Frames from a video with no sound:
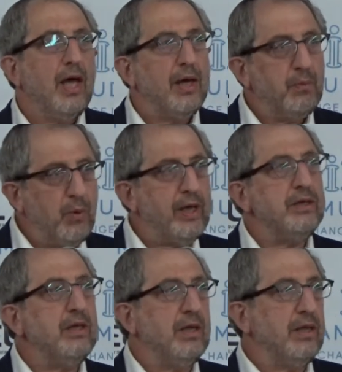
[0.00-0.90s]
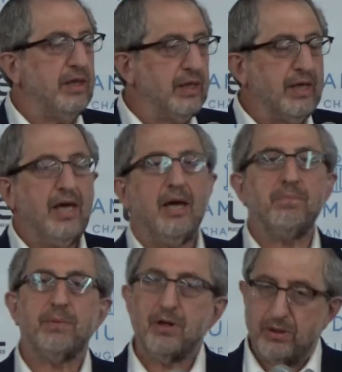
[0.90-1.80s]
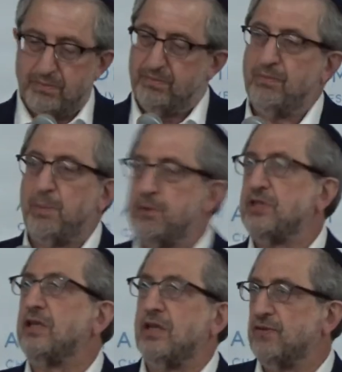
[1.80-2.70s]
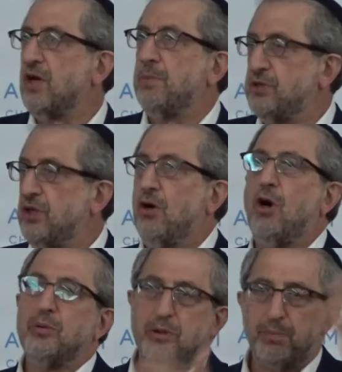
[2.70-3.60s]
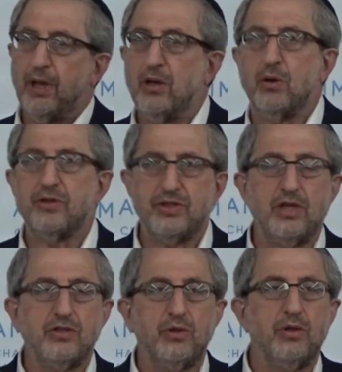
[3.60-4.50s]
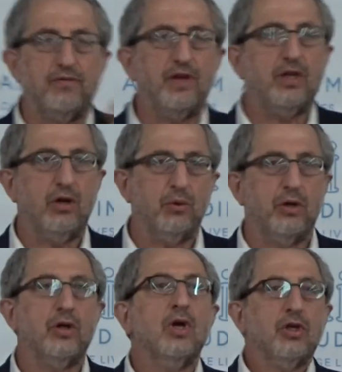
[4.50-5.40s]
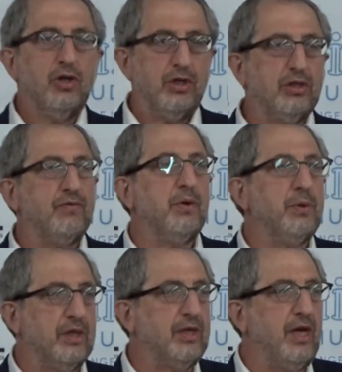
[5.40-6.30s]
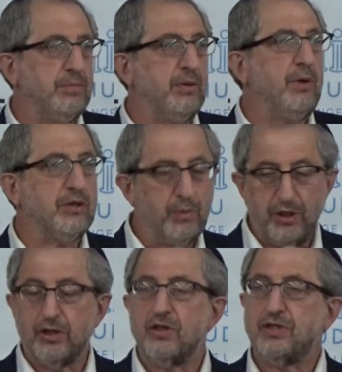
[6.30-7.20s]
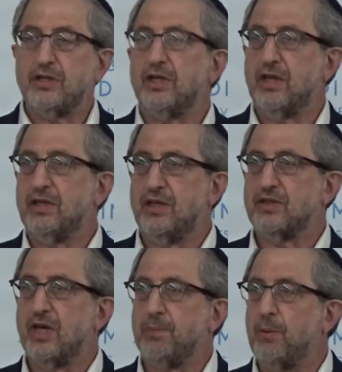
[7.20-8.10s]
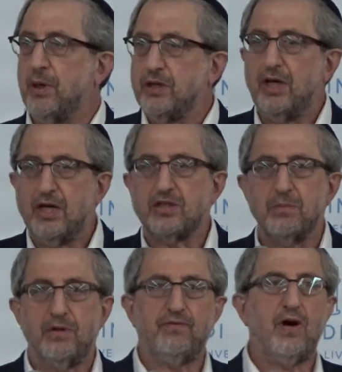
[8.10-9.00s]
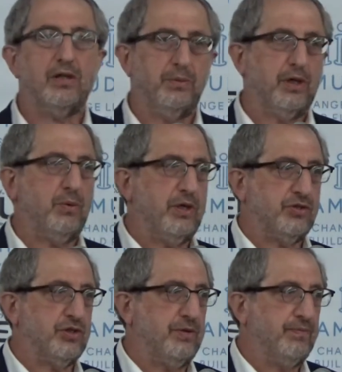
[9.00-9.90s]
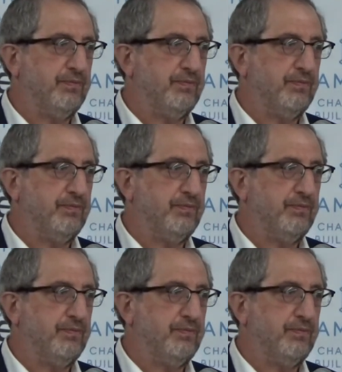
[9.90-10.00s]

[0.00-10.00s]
And when the camp representative comes to your home to play or sends you the video or the interview with the camp director whether you're going to send your kid to this camp, I want you to ask them the following question.